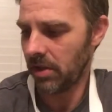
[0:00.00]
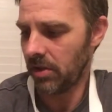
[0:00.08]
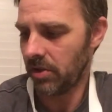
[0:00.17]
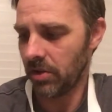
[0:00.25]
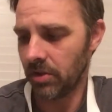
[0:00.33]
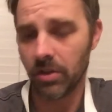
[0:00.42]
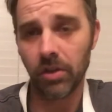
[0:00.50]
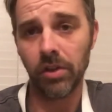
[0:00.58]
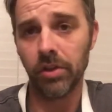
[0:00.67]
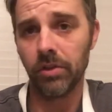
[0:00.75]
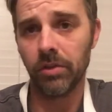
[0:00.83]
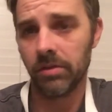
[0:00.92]
just
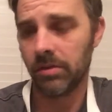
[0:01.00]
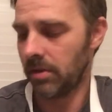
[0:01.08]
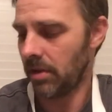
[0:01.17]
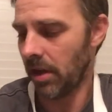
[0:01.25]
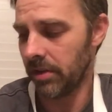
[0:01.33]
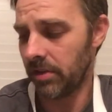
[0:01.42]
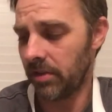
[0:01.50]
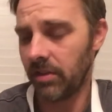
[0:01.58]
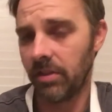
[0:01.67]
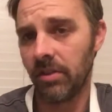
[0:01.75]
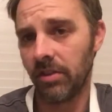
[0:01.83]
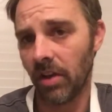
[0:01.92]
glue on the
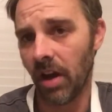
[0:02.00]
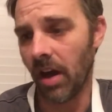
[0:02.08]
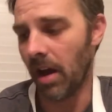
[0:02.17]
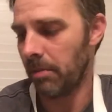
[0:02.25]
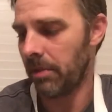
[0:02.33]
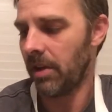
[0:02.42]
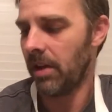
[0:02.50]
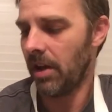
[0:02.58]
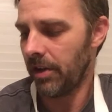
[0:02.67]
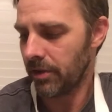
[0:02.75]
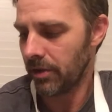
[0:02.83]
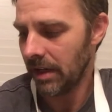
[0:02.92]
top.
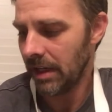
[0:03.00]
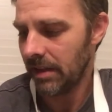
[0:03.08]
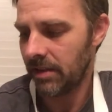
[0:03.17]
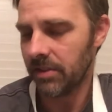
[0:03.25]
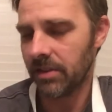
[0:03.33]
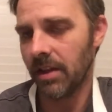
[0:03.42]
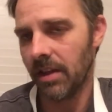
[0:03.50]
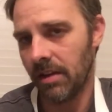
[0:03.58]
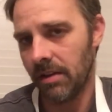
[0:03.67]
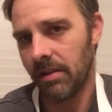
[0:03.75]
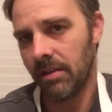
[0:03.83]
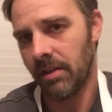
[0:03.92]
Underneath the
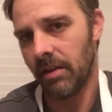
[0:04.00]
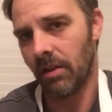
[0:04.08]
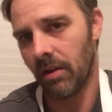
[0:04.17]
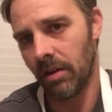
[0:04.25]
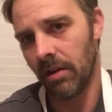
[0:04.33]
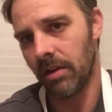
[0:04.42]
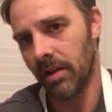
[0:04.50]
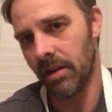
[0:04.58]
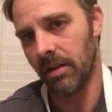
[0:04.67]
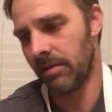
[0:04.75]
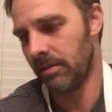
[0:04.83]
skin, there are